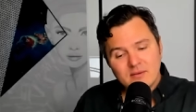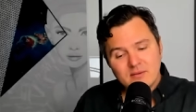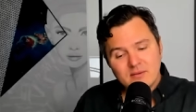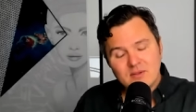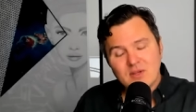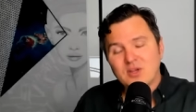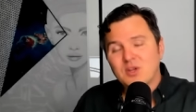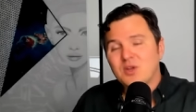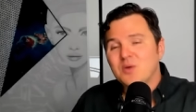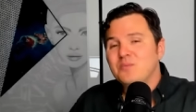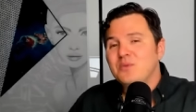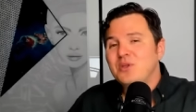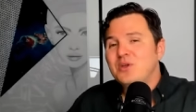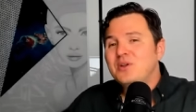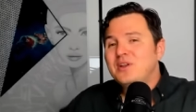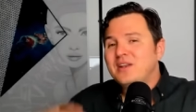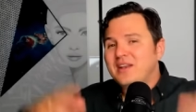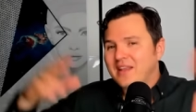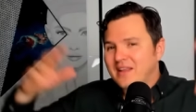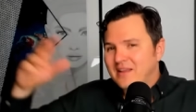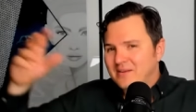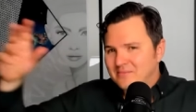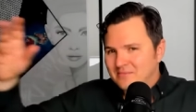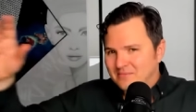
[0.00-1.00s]
The
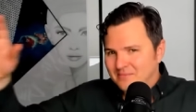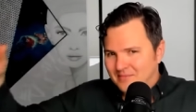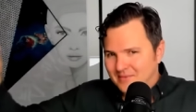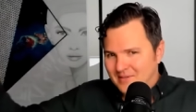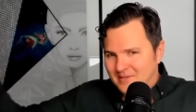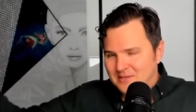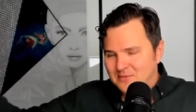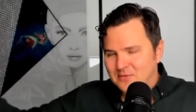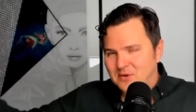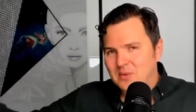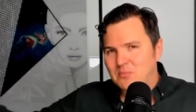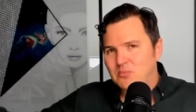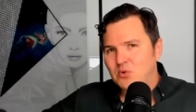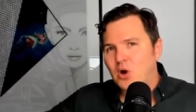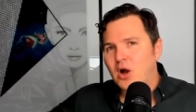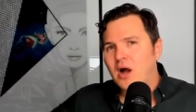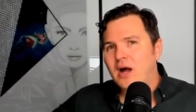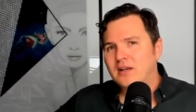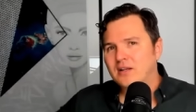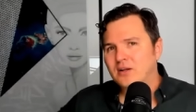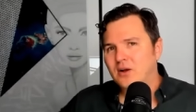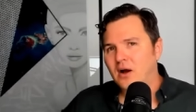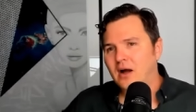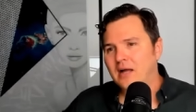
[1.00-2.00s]
community is a very
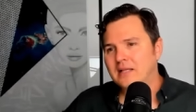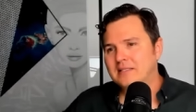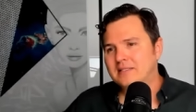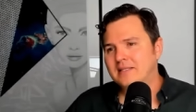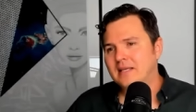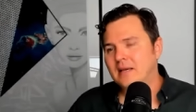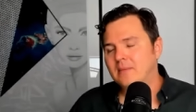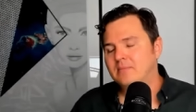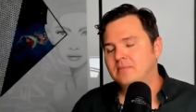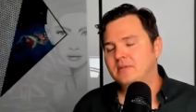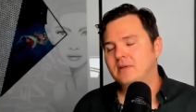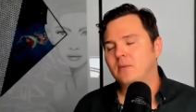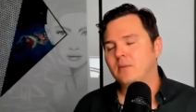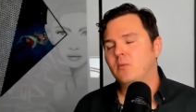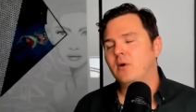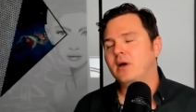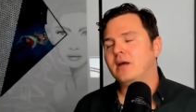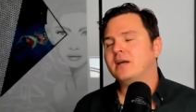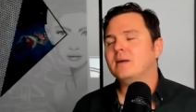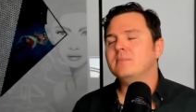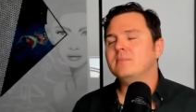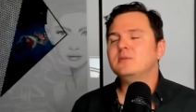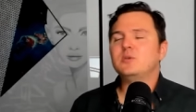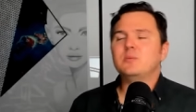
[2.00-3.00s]
broad concept. And
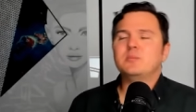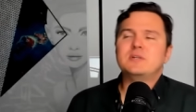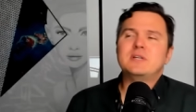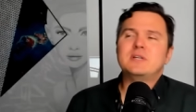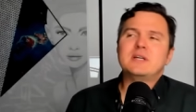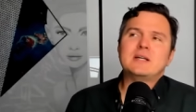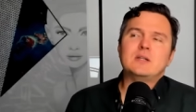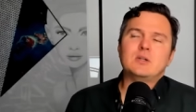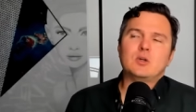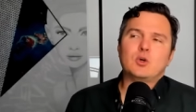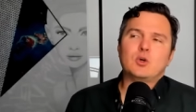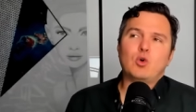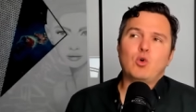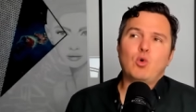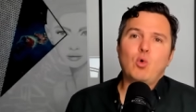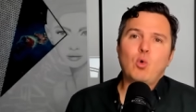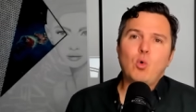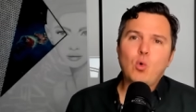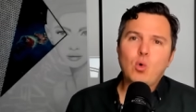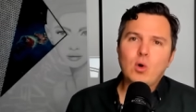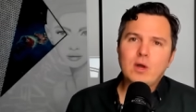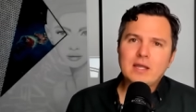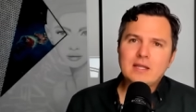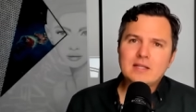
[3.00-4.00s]
when it comes to particular
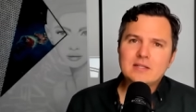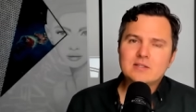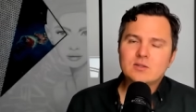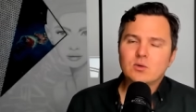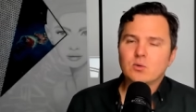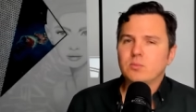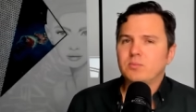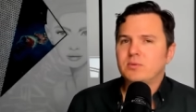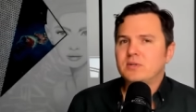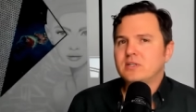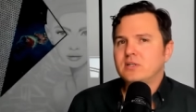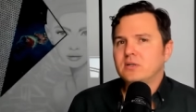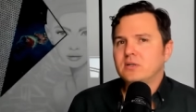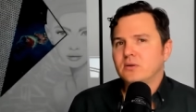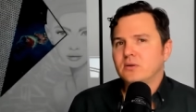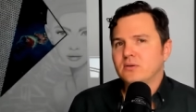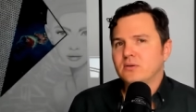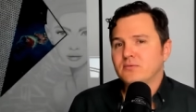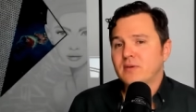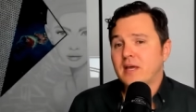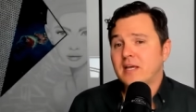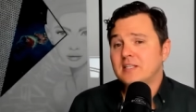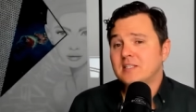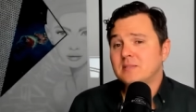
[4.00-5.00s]
coins or particular
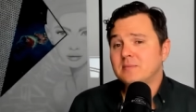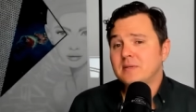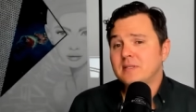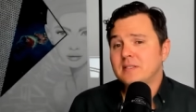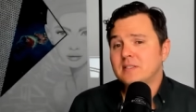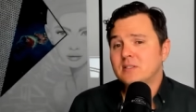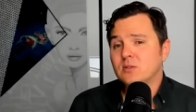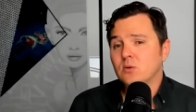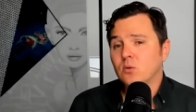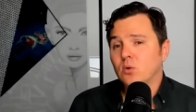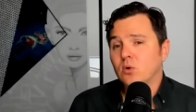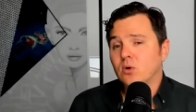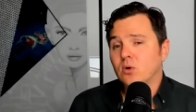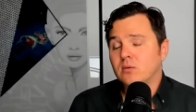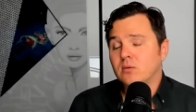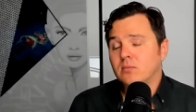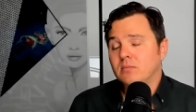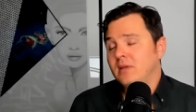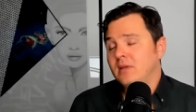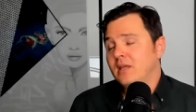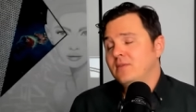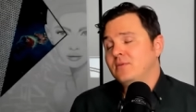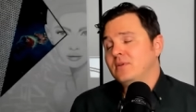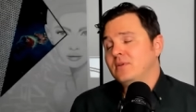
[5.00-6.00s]
investments
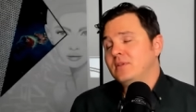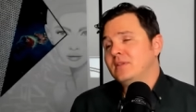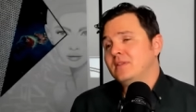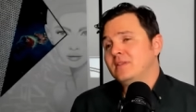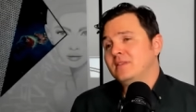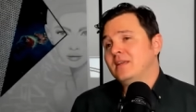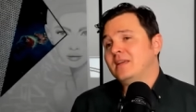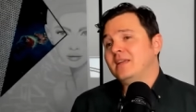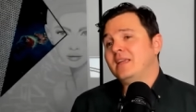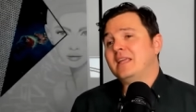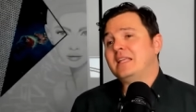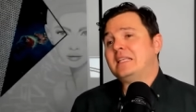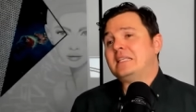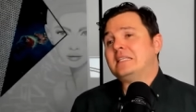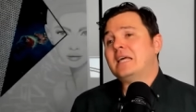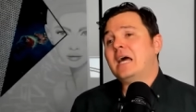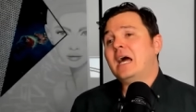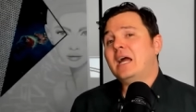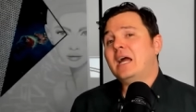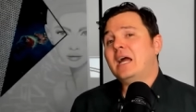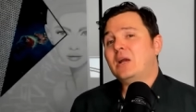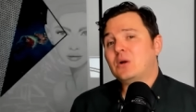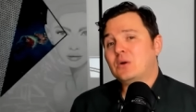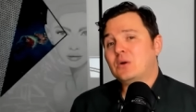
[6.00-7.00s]
or even the
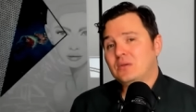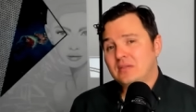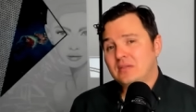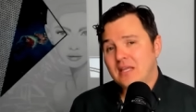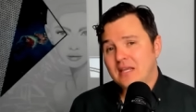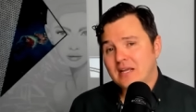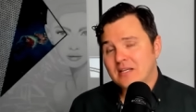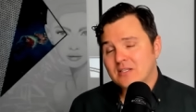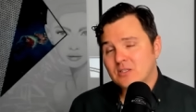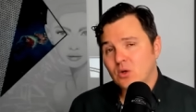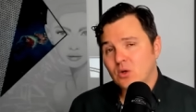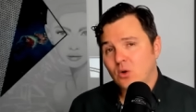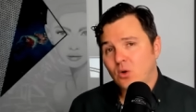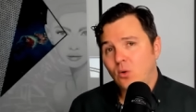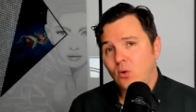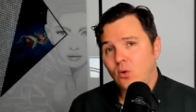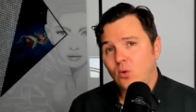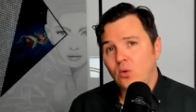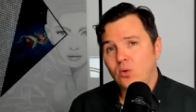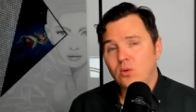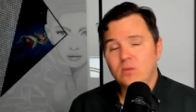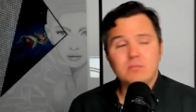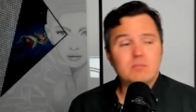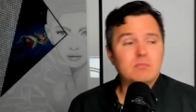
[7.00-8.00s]
entire thing as a
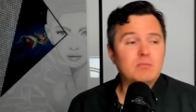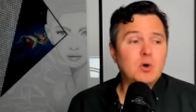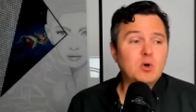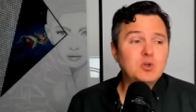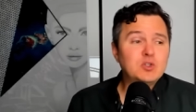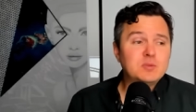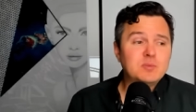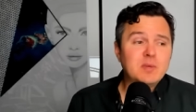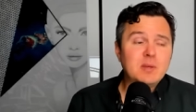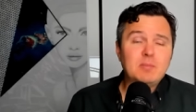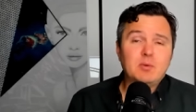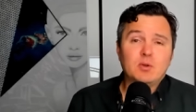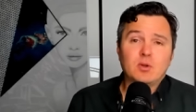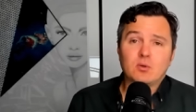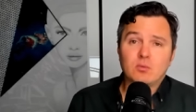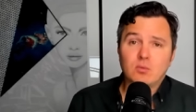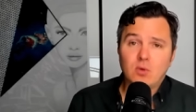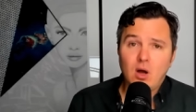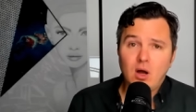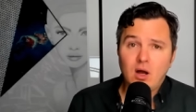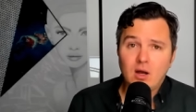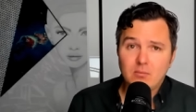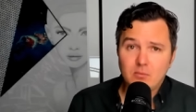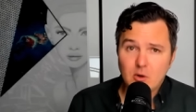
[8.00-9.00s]
whole, most people are
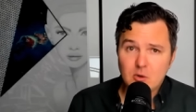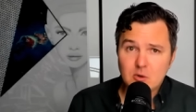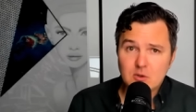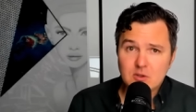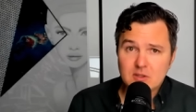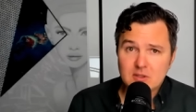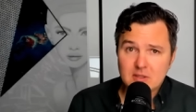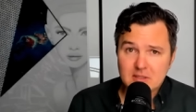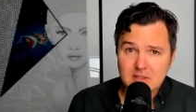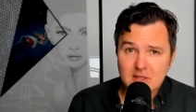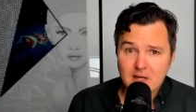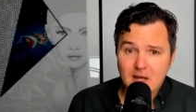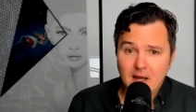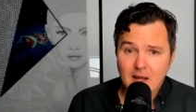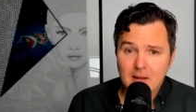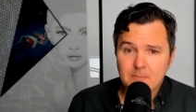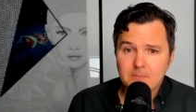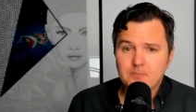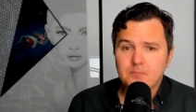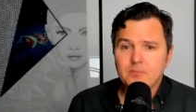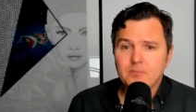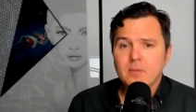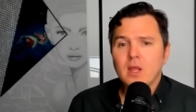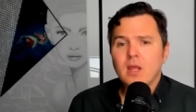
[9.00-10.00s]
wrong most of the time.